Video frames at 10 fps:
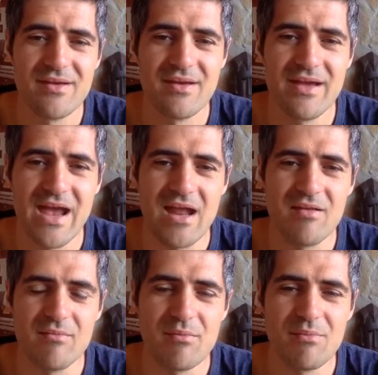And
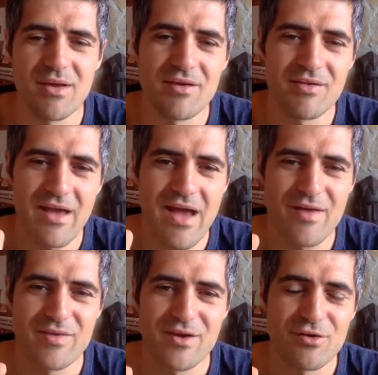because
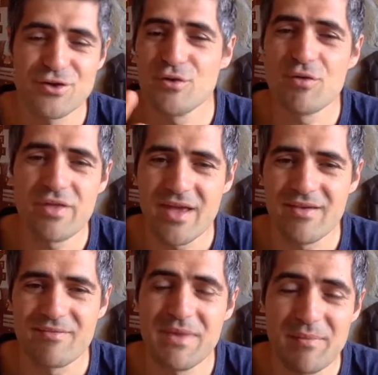there are two things
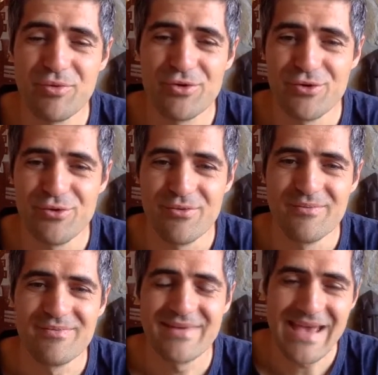people do.
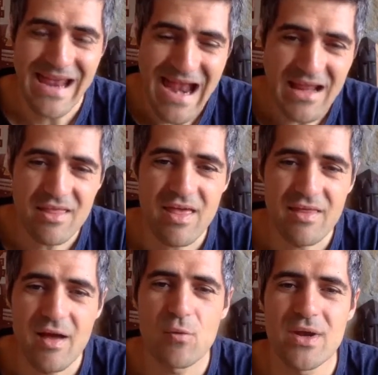anything that
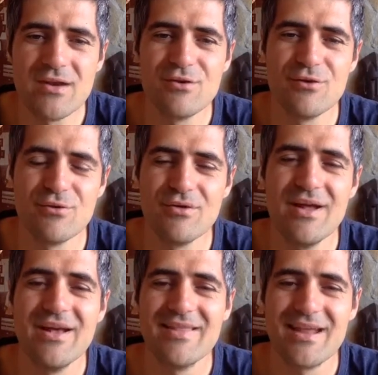we do
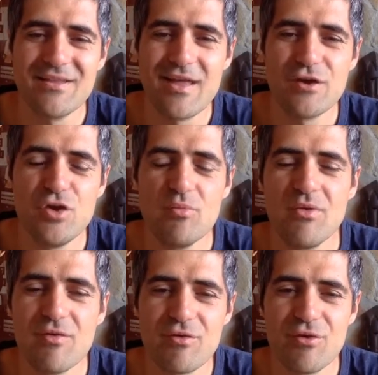that, that humans
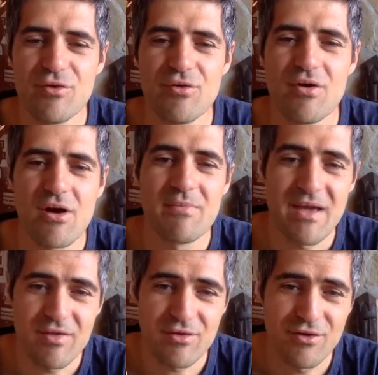do are based
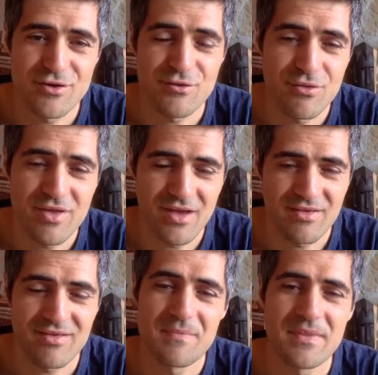on two things.
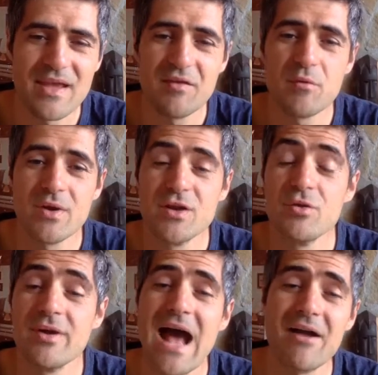Either we do it
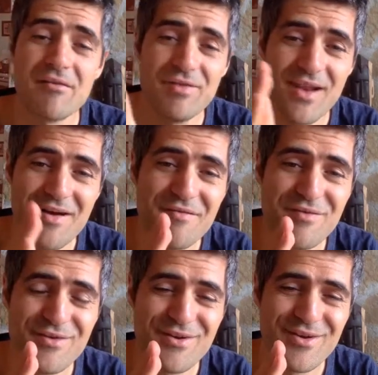out of love
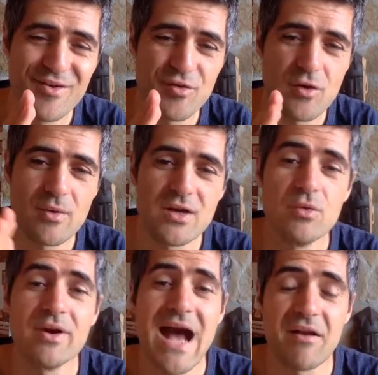or we do it
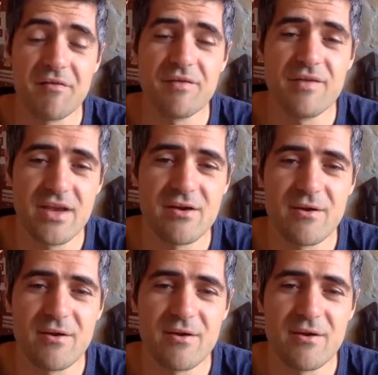out of fear.